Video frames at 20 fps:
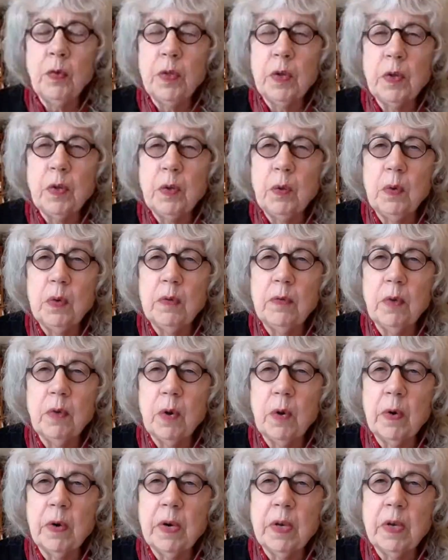that you have
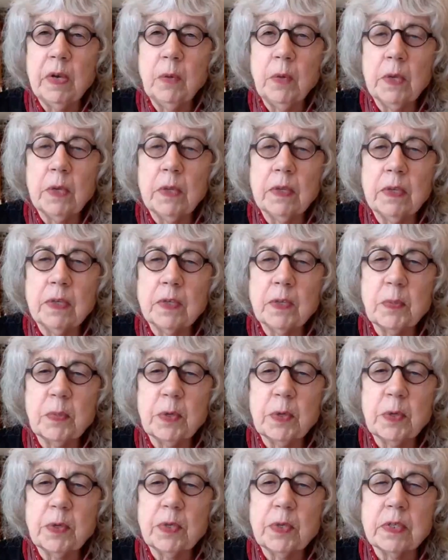already written this
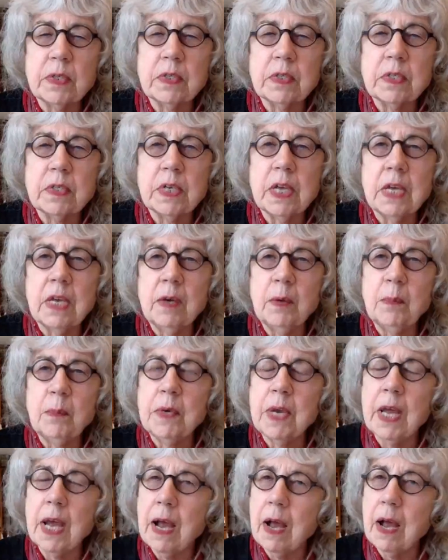person's
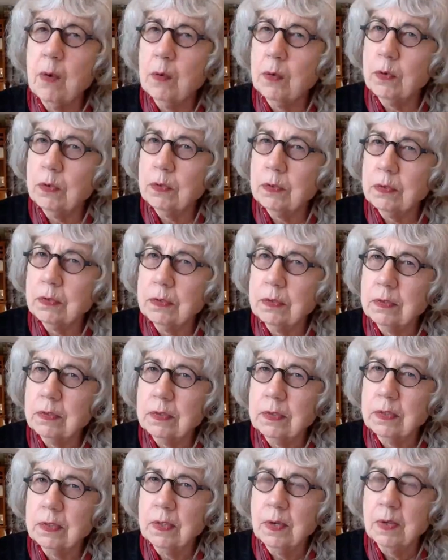name down,
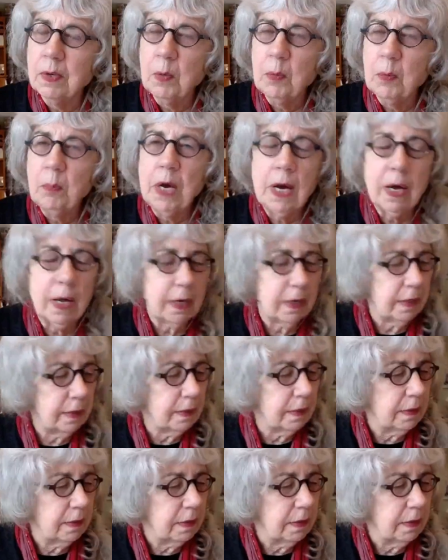but
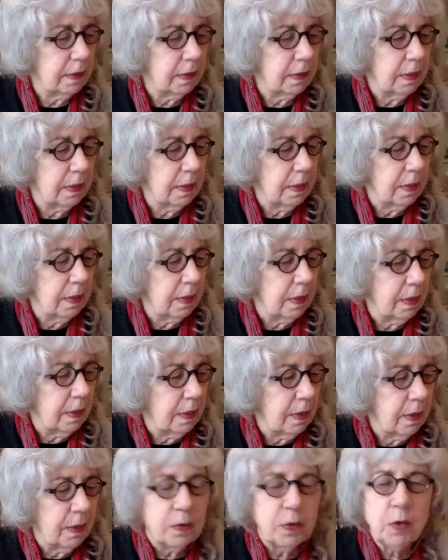
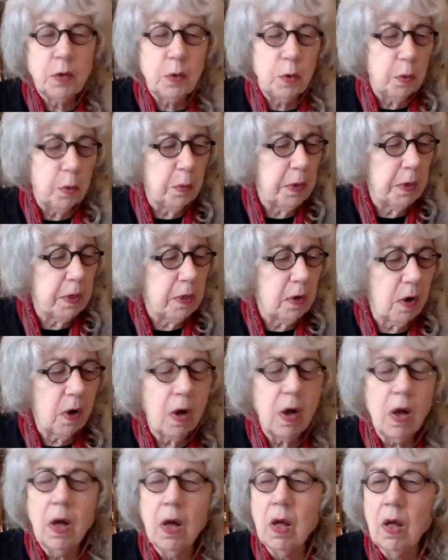do you
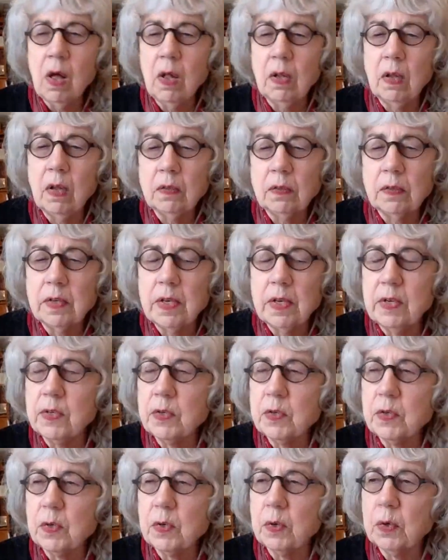recall
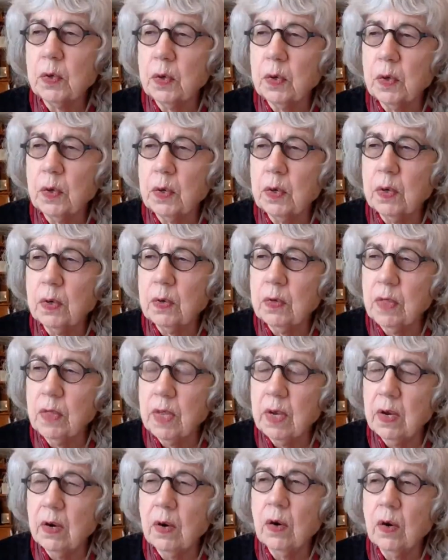his or
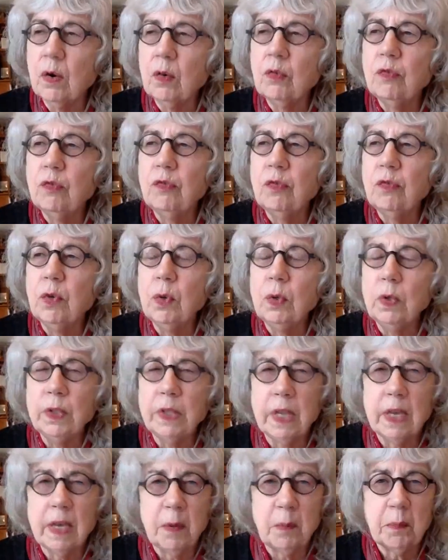their full
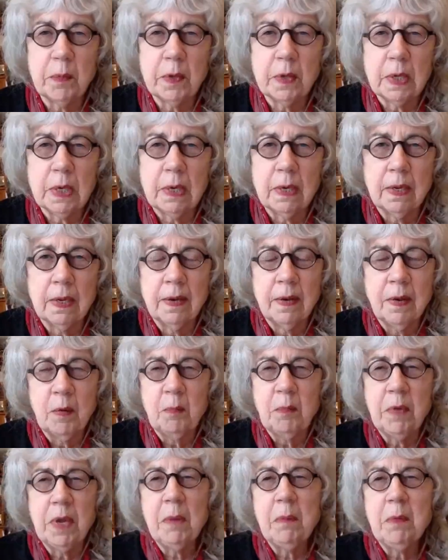name?
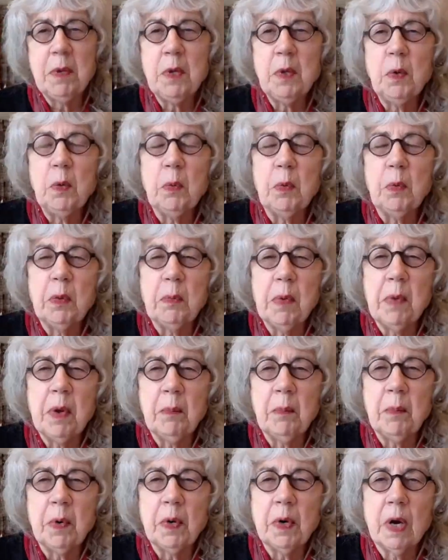Maybe you
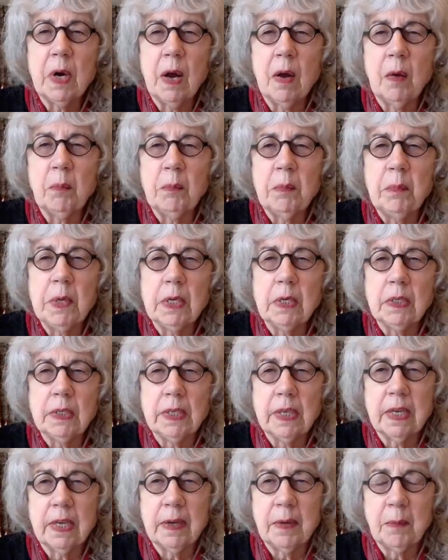remember a
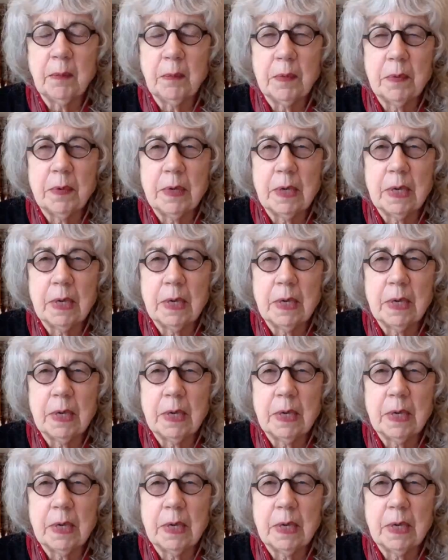middle name.